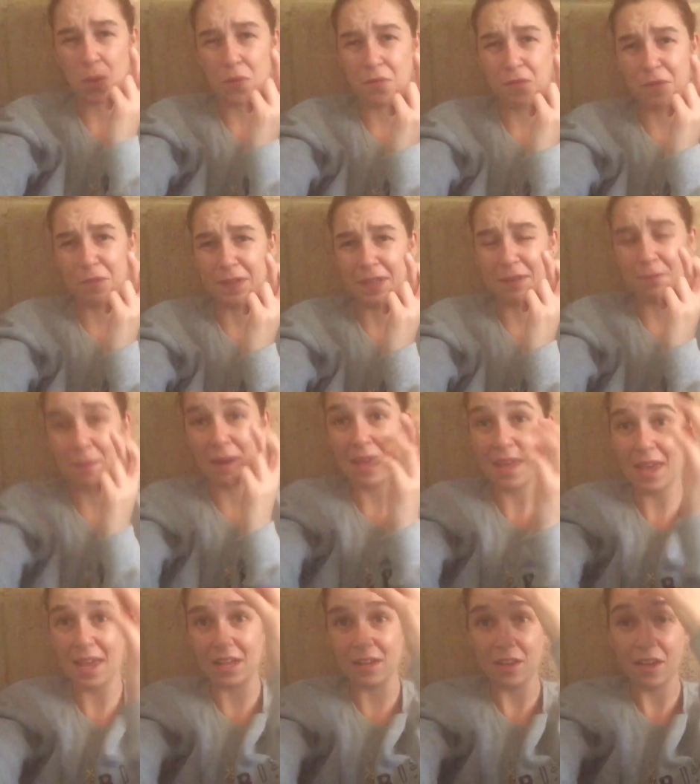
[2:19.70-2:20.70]
Hopefully. My
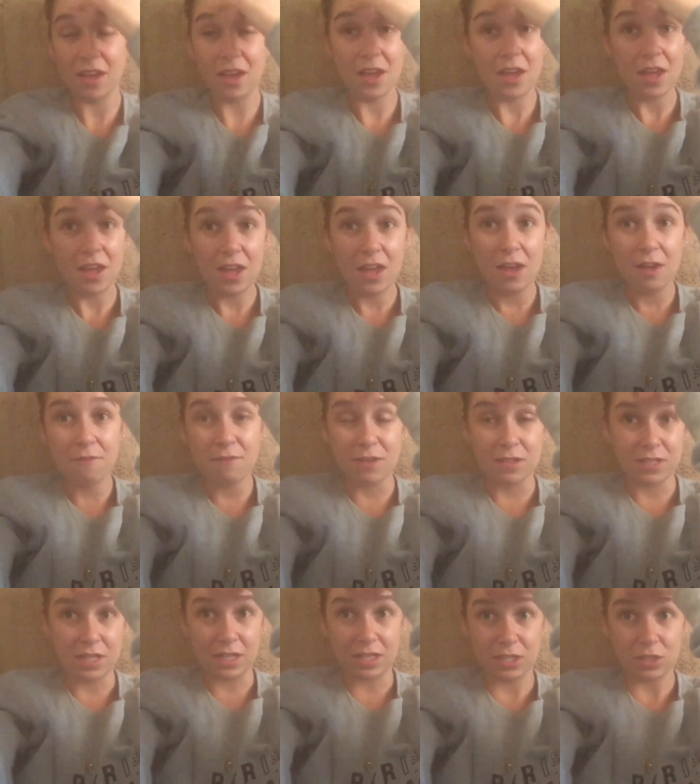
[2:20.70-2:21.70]
head feels like